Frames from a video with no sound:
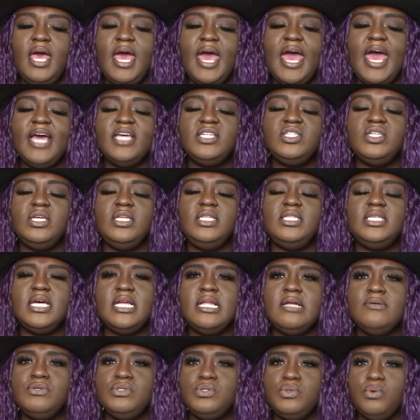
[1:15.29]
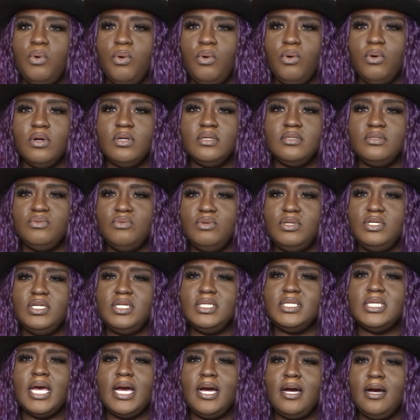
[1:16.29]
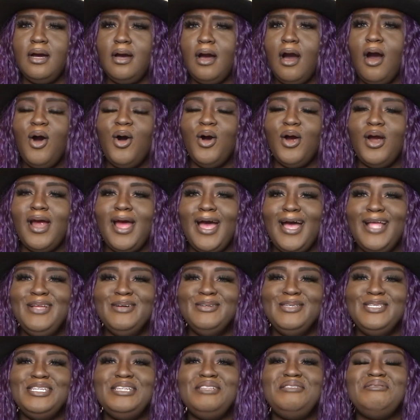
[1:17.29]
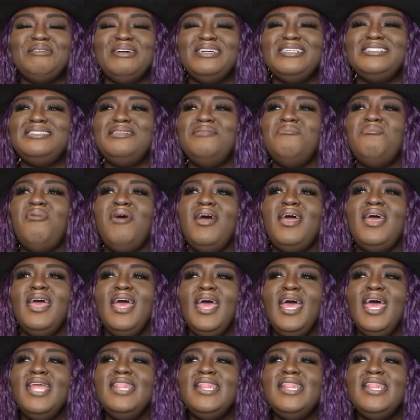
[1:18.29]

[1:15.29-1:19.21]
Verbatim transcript: actually 10 of swords which is like a car i was interesting but